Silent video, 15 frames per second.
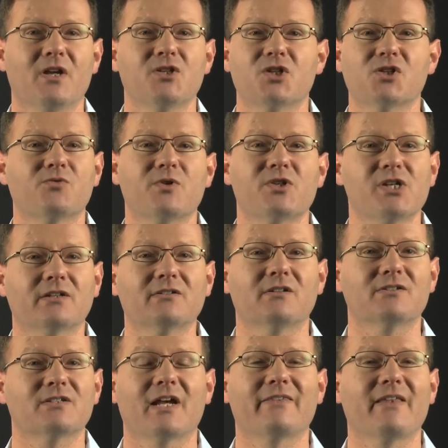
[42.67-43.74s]
Just reject
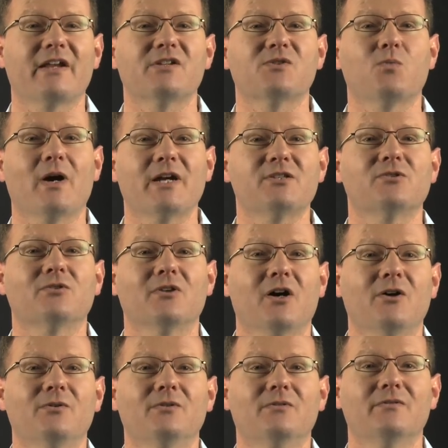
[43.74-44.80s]
it, saying that is way too
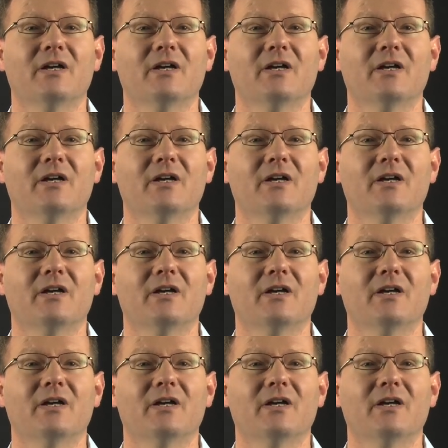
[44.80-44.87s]
low,